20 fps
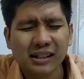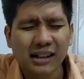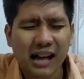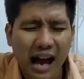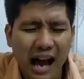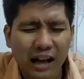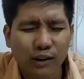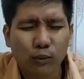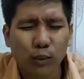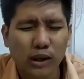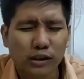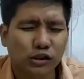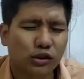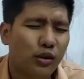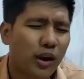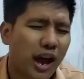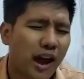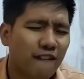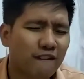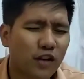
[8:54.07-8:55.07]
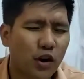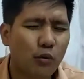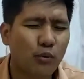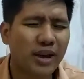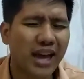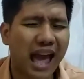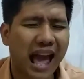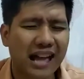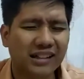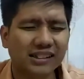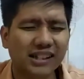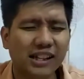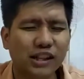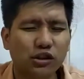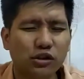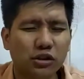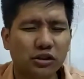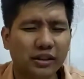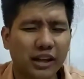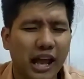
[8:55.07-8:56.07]
God, whatsoever we ask
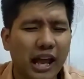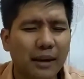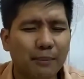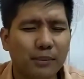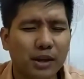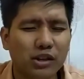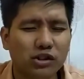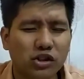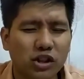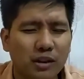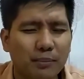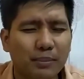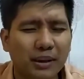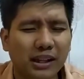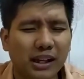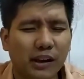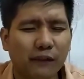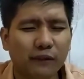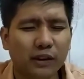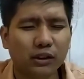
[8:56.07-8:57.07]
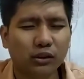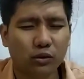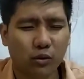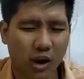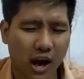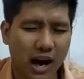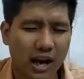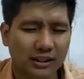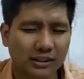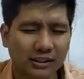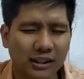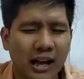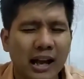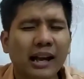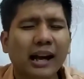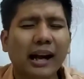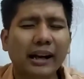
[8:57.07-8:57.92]
in your name, it shall be given to us.